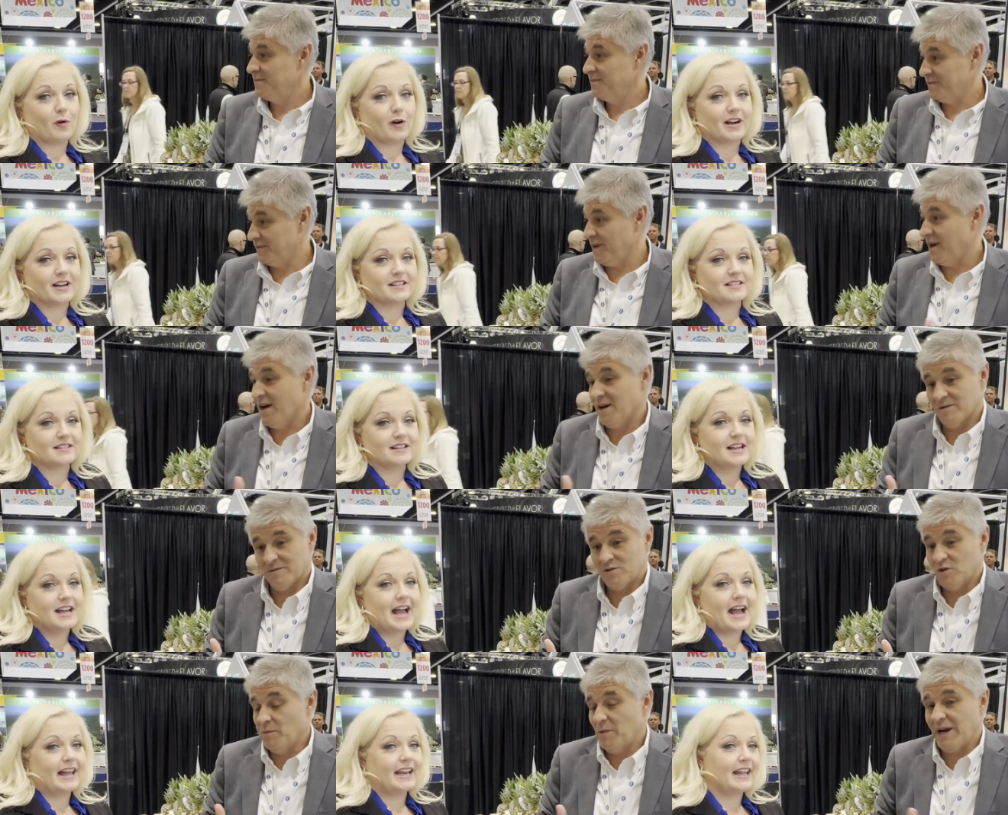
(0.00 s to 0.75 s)
Speaker 1: for it.
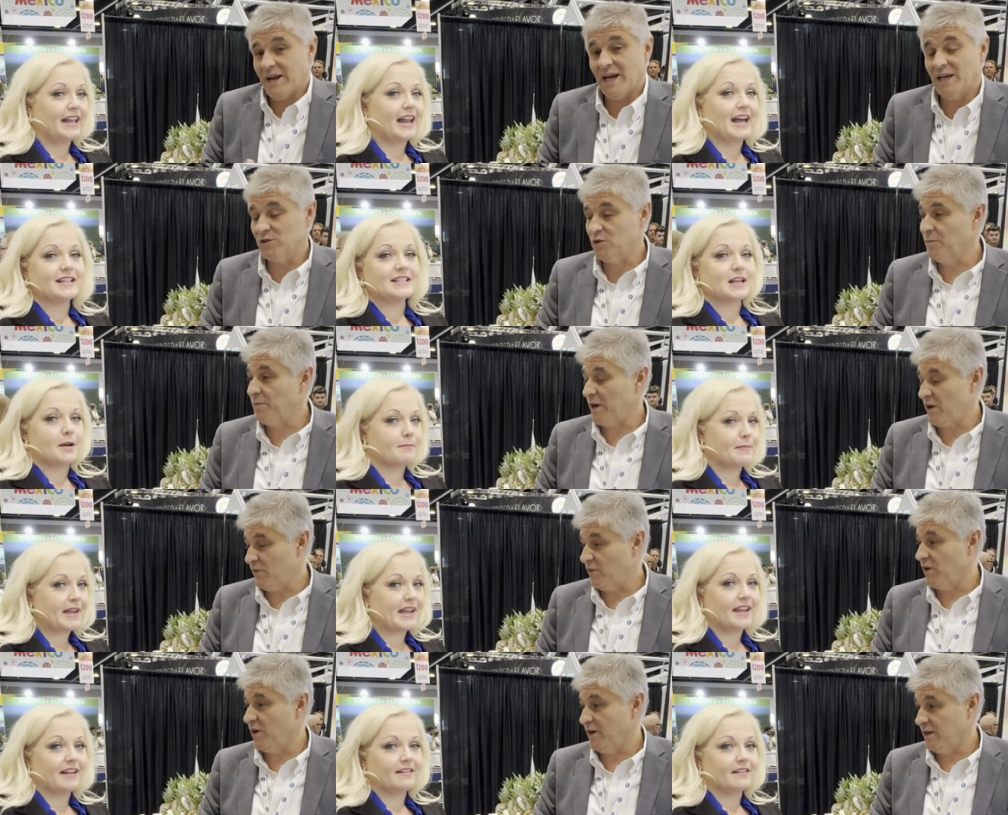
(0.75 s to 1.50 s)
Yeah, somebody and it has ends to
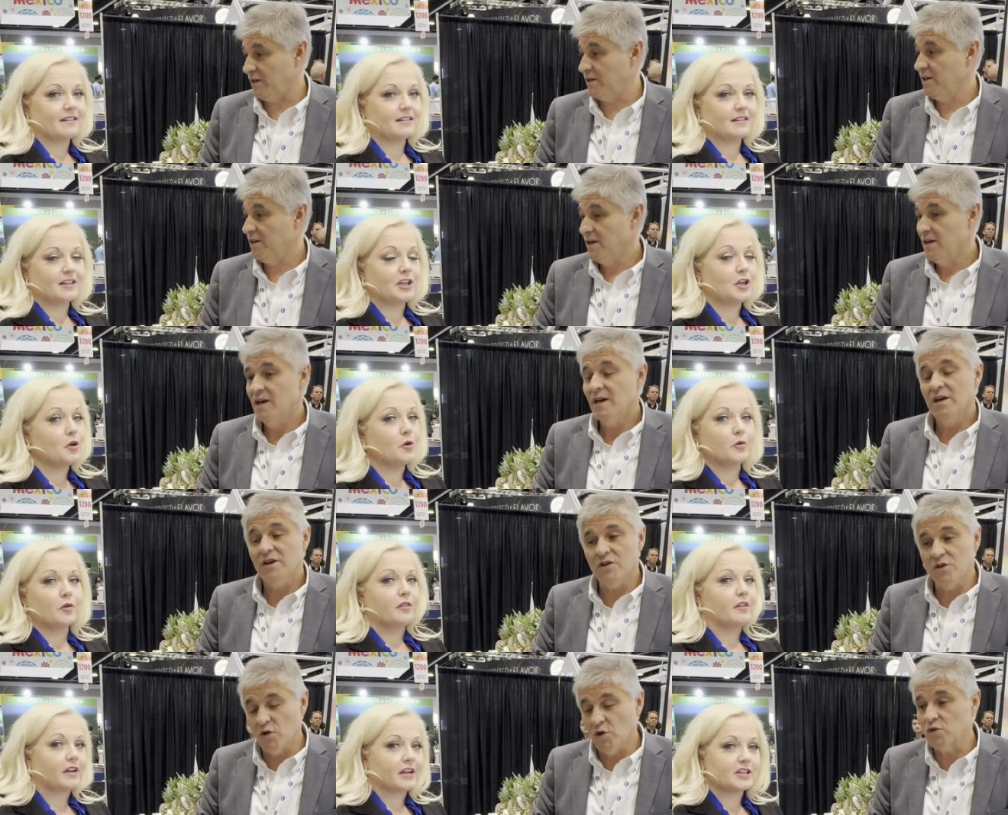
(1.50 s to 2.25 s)
up pay being for it.
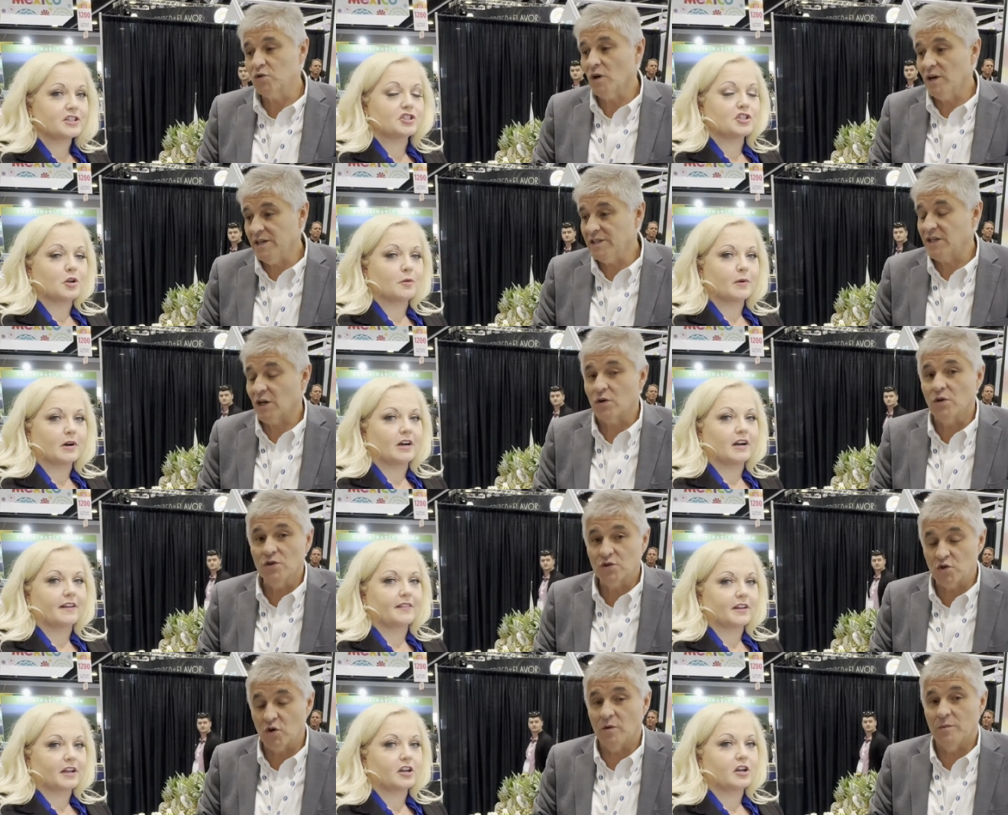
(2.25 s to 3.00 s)
you, the Usually consumer, the
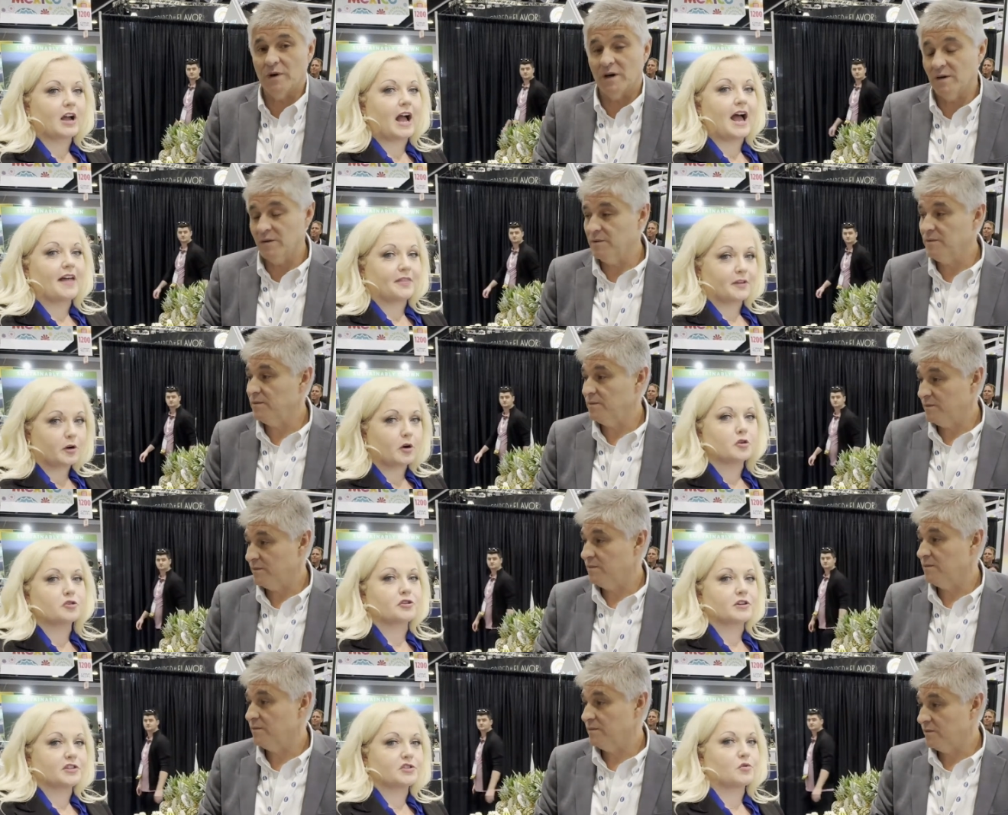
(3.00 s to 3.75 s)
consumer. At, the, at the
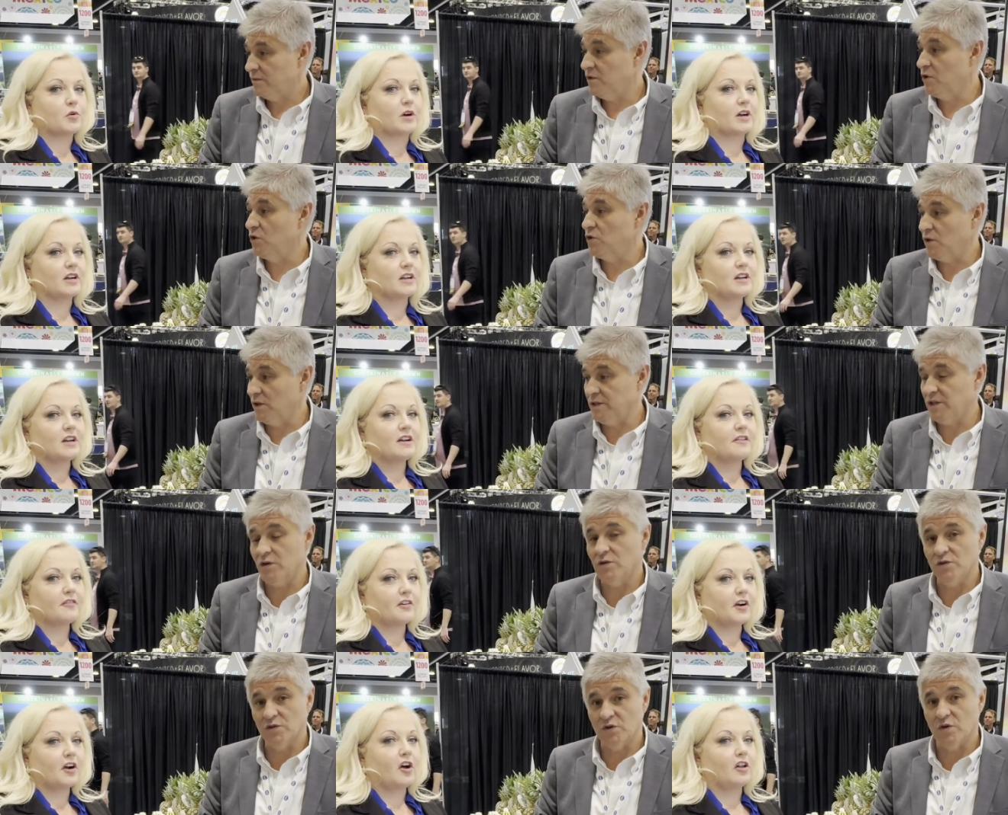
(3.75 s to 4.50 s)
grocery store.
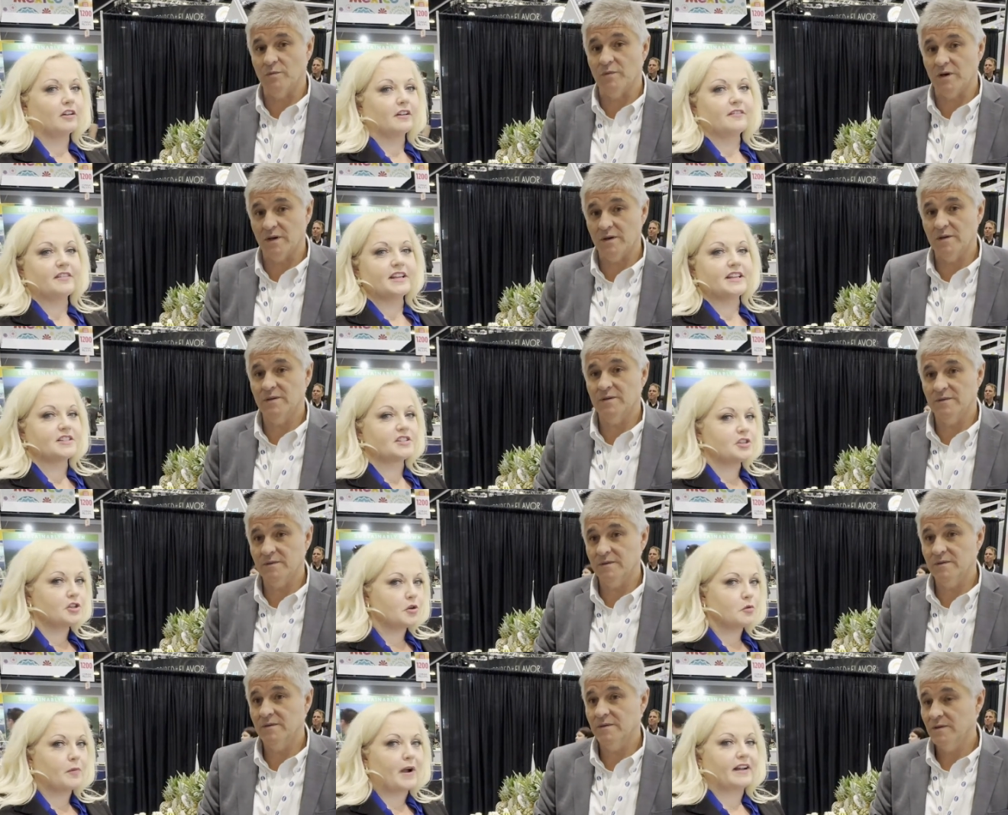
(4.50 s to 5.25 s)
Usually the for consumer. all of
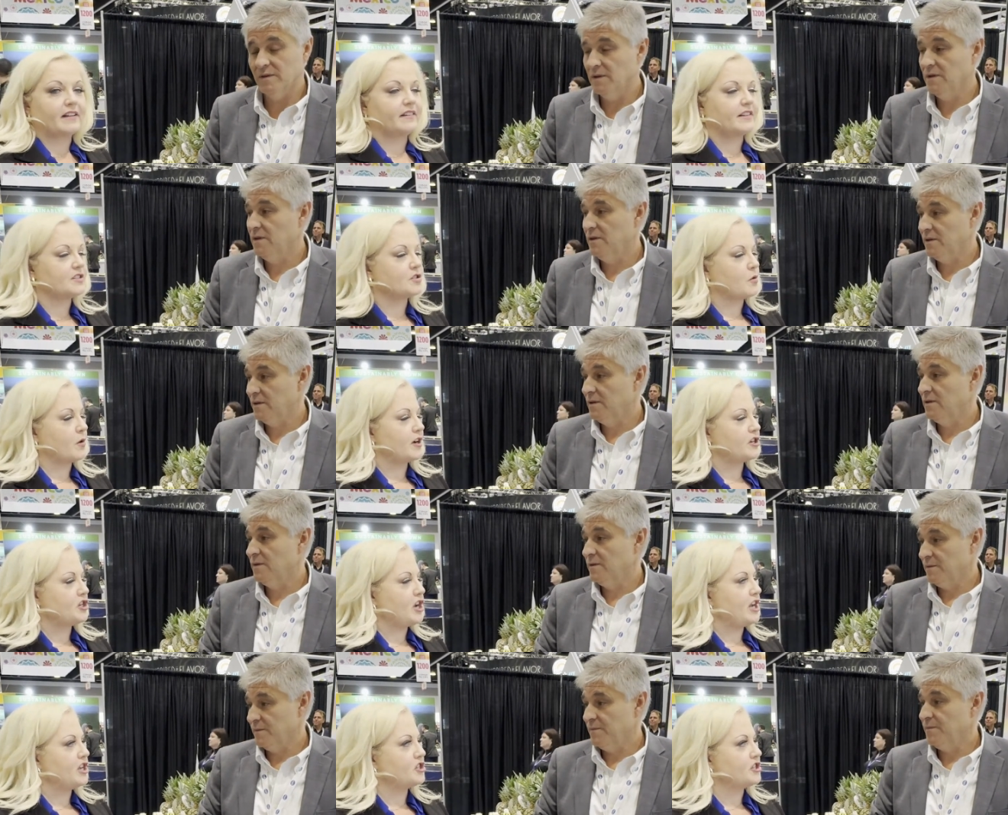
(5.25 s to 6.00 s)
these new
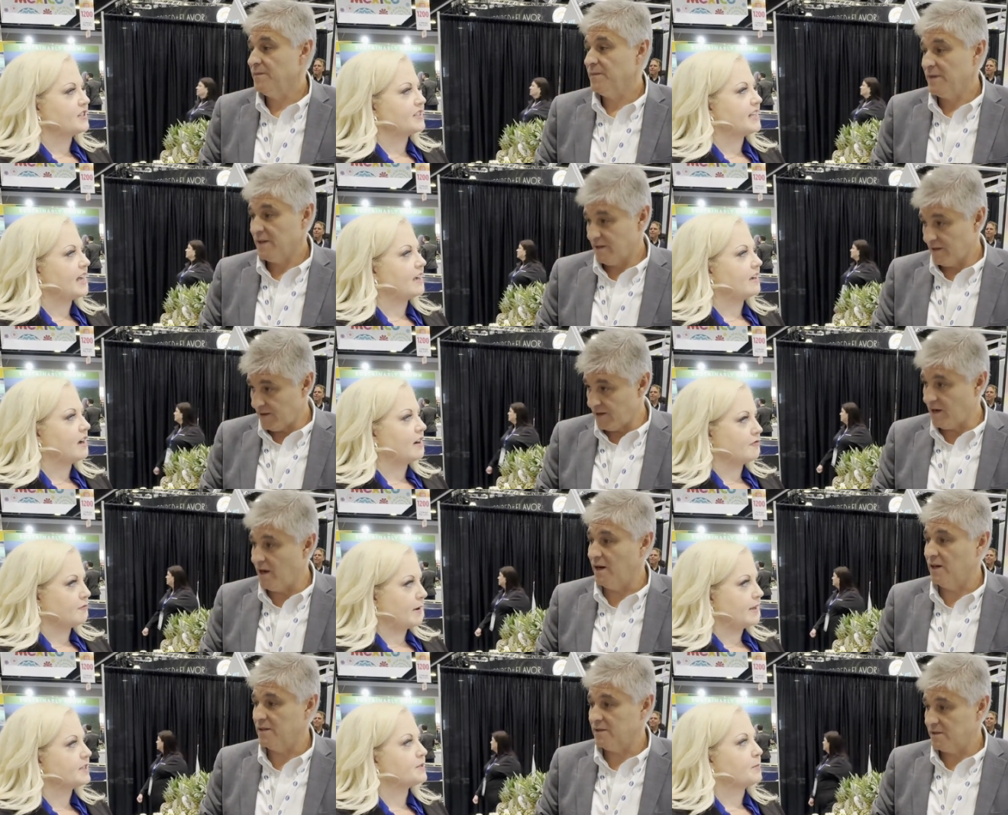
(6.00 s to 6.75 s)
regulatory changes that
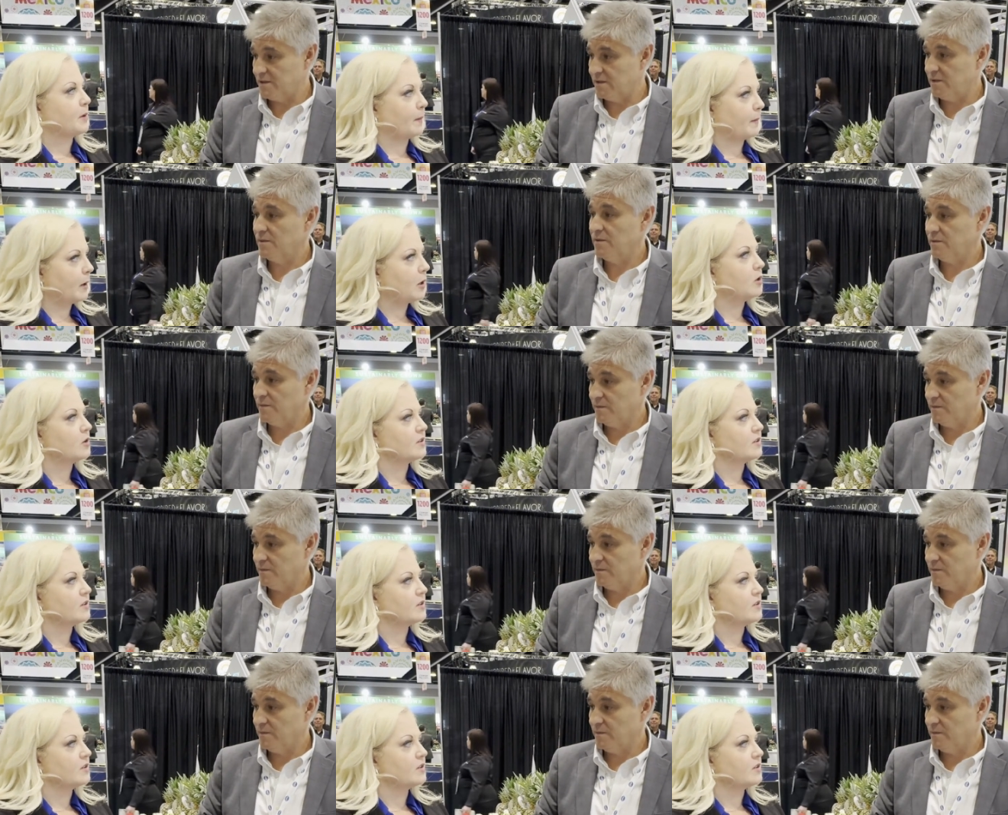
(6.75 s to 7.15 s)
governments yes.